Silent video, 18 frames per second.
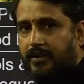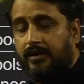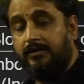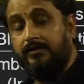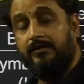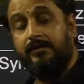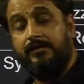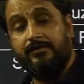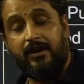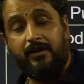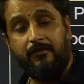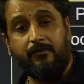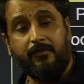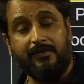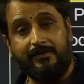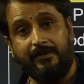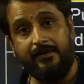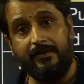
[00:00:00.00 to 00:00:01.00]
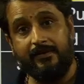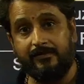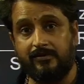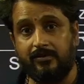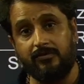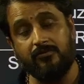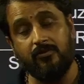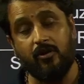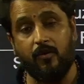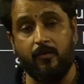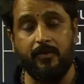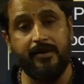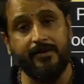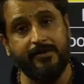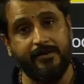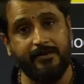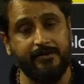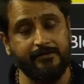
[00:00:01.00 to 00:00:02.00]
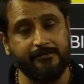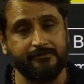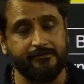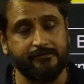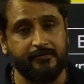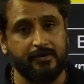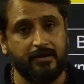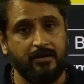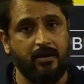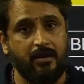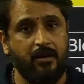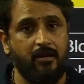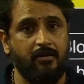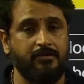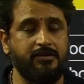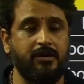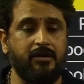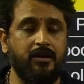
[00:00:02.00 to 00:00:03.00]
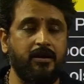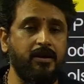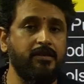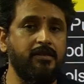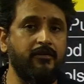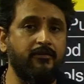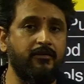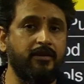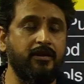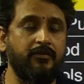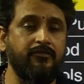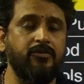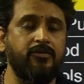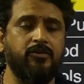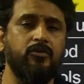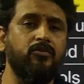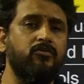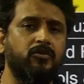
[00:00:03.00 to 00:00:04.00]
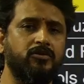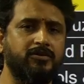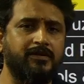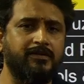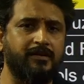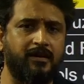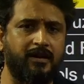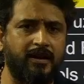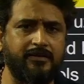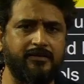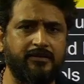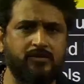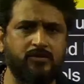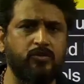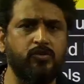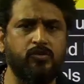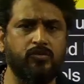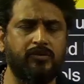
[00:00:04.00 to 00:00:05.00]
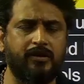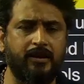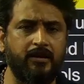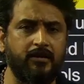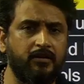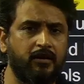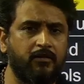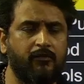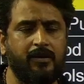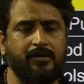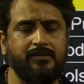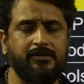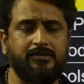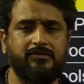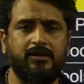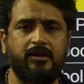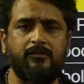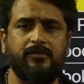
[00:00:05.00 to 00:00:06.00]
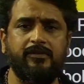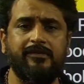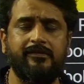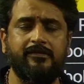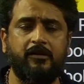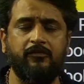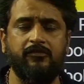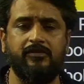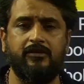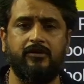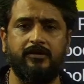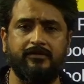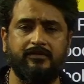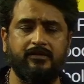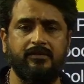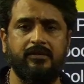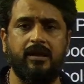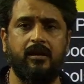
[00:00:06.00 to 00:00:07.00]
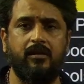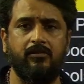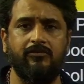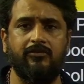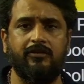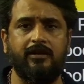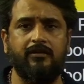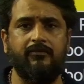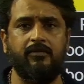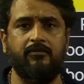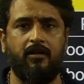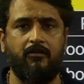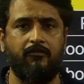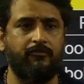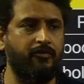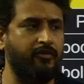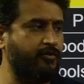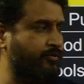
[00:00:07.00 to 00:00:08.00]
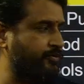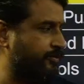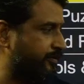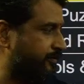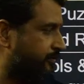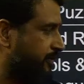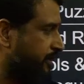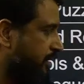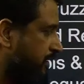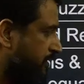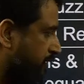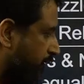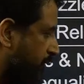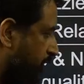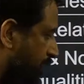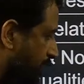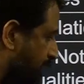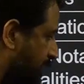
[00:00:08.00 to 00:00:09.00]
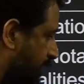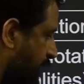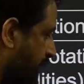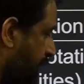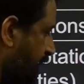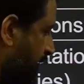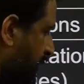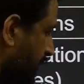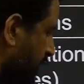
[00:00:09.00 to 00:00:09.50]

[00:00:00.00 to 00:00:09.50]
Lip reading: This time miscellaneous are dominated. Generally they will give you 2 questions or like that, 2 to 3, but this times in some slots they also given 4 questions that you can see here.